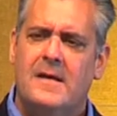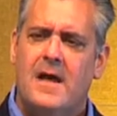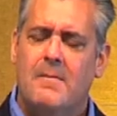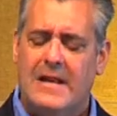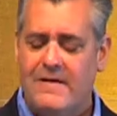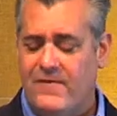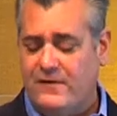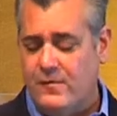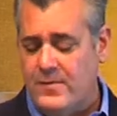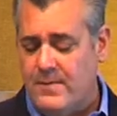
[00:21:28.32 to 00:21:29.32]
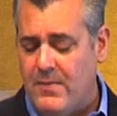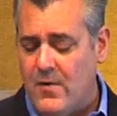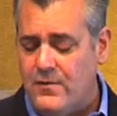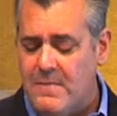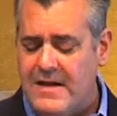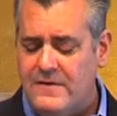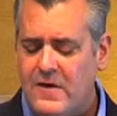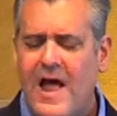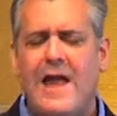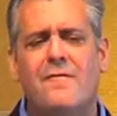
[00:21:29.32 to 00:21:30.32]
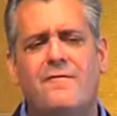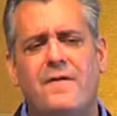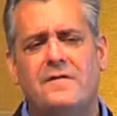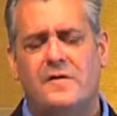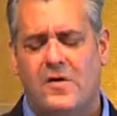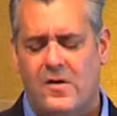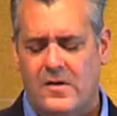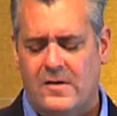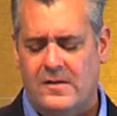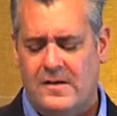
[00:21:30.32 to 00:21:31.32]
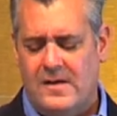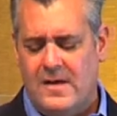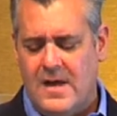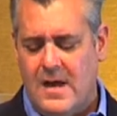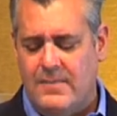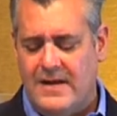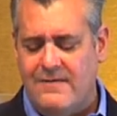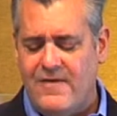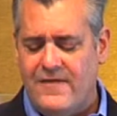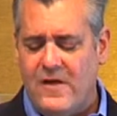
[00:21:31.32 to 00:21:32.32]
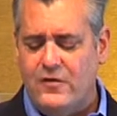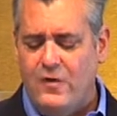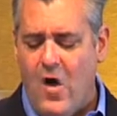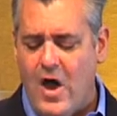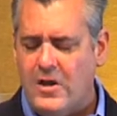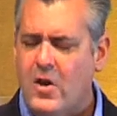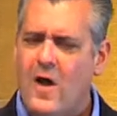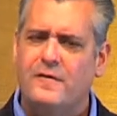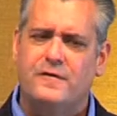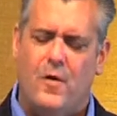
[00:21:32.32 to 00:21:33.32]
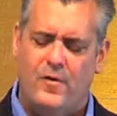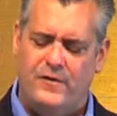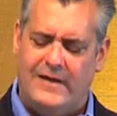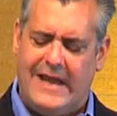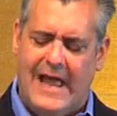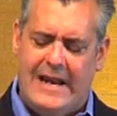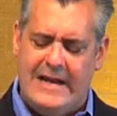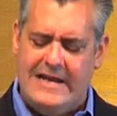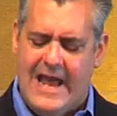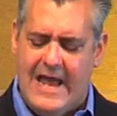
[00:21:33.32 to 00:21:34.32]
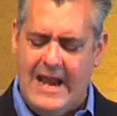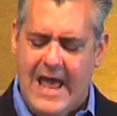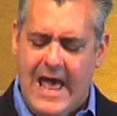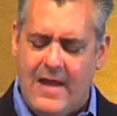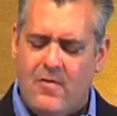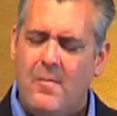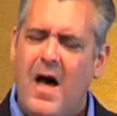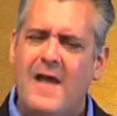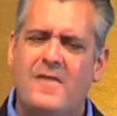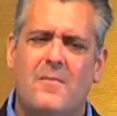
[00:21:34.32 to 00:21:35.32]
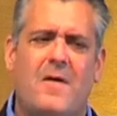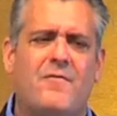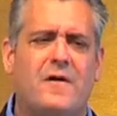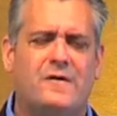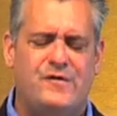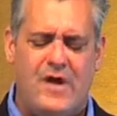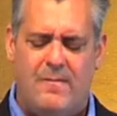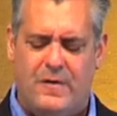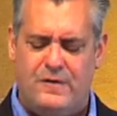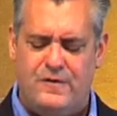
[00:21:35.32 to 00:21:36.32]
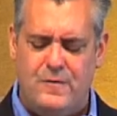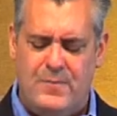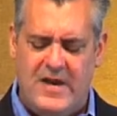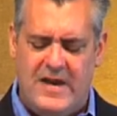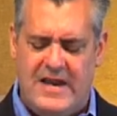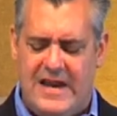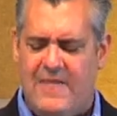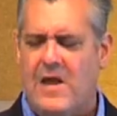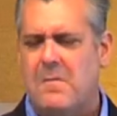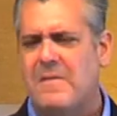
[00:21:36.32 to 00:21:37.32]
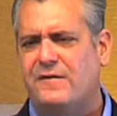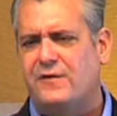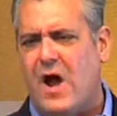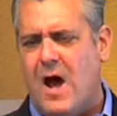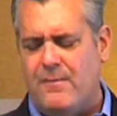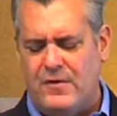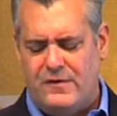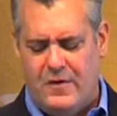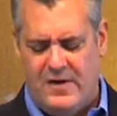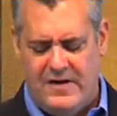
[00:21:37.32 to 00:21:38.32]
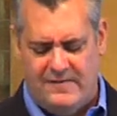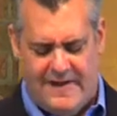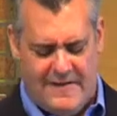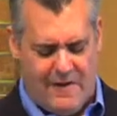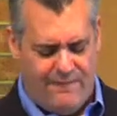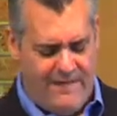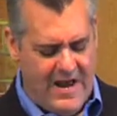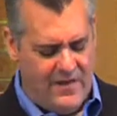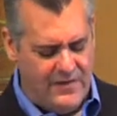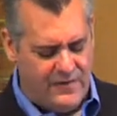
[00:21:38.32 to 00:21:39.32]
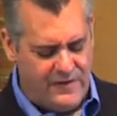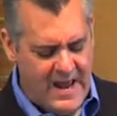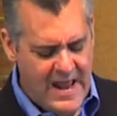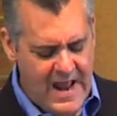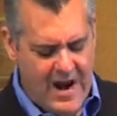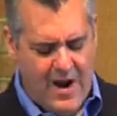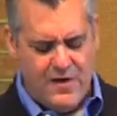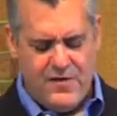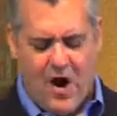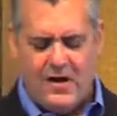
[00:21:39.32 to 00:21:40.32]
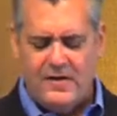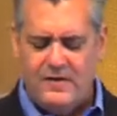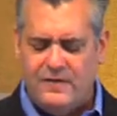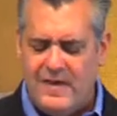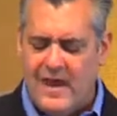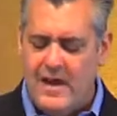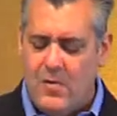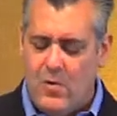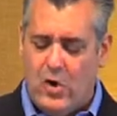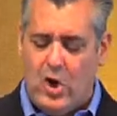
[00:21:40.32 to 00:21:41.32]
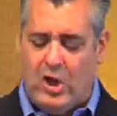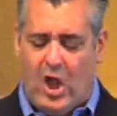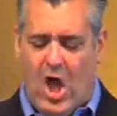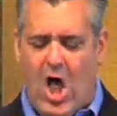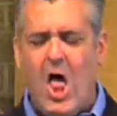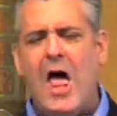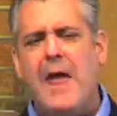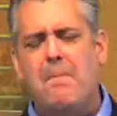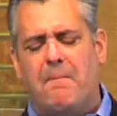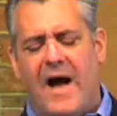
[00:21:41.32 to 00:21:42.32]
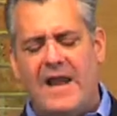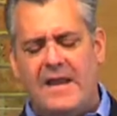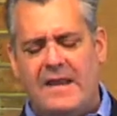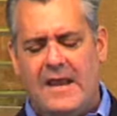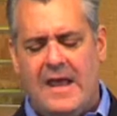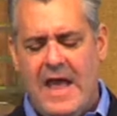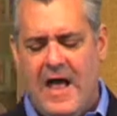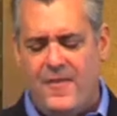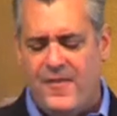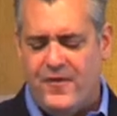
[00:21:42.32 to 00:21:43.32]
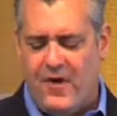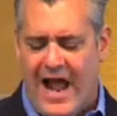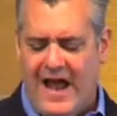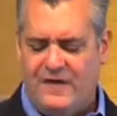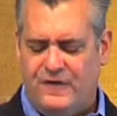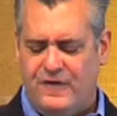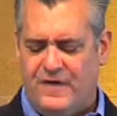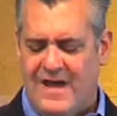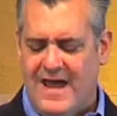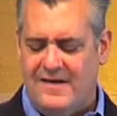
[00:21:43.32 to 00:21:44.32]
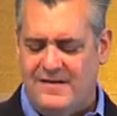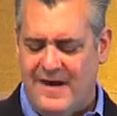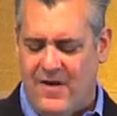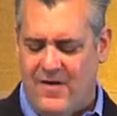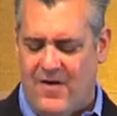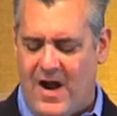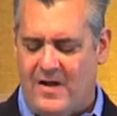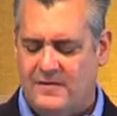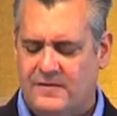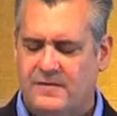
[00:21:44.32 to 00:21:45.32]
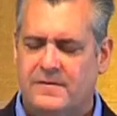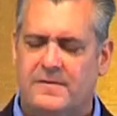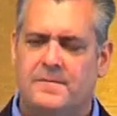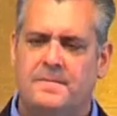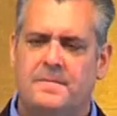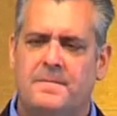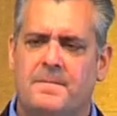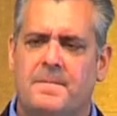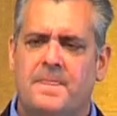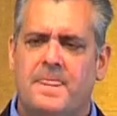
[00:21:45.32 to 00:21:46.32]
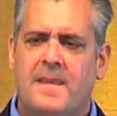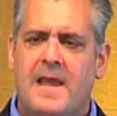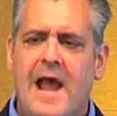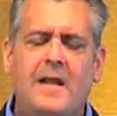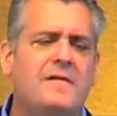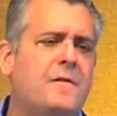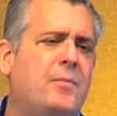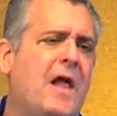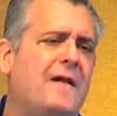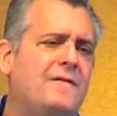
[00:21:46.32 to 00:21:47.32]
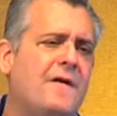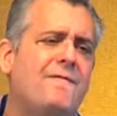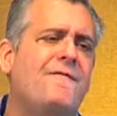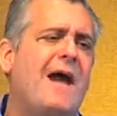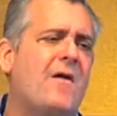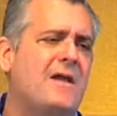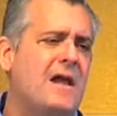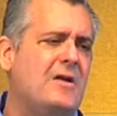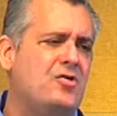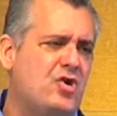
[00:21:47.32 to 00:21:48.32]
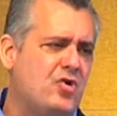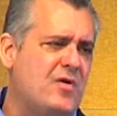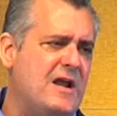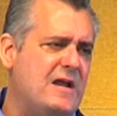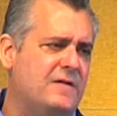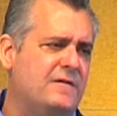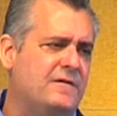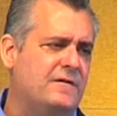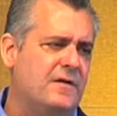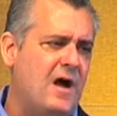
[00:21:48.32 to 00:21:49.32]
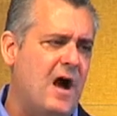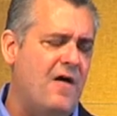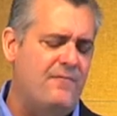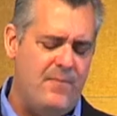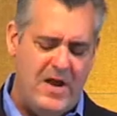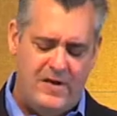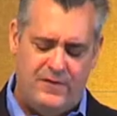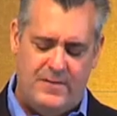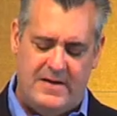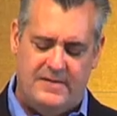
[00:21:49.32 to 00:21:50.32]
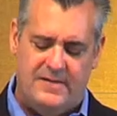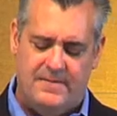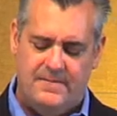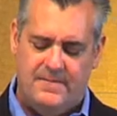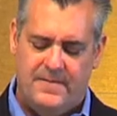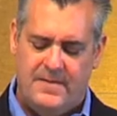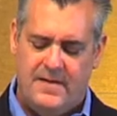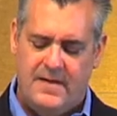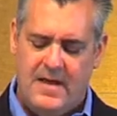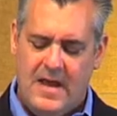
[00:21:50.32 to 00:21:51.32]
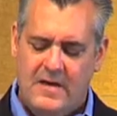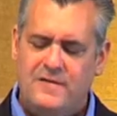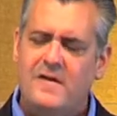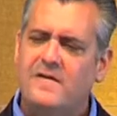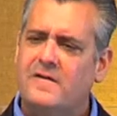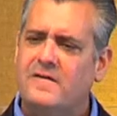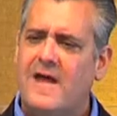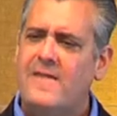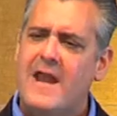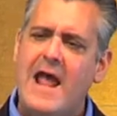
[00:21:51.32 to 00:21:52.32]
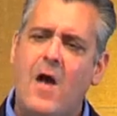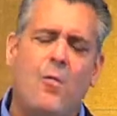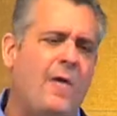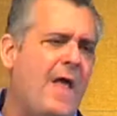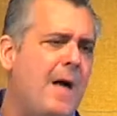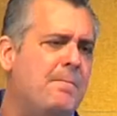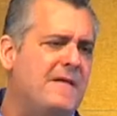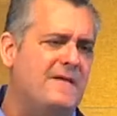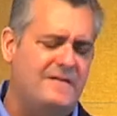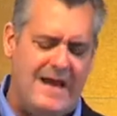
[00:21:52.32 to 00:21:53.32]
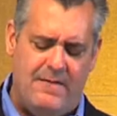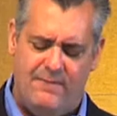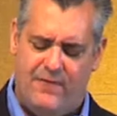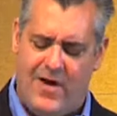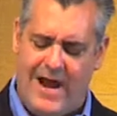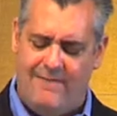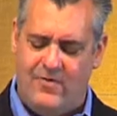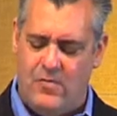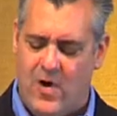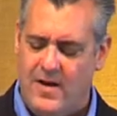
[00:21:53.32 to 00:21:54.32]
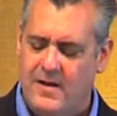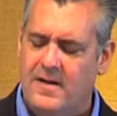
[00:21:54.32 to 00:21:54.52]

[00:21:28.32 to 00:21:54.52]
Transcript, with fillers: I believe this will be both mental and physical. I believe that they'll taunt lost souls again and again and remind them of their stubborn stupidity and their missed opportunities and their failures. In utter darkness, they will claw and bite and thrash and terrorize. Hell is a place of varying degrees of punishment. Jesus said that hell will not be the same for everyone.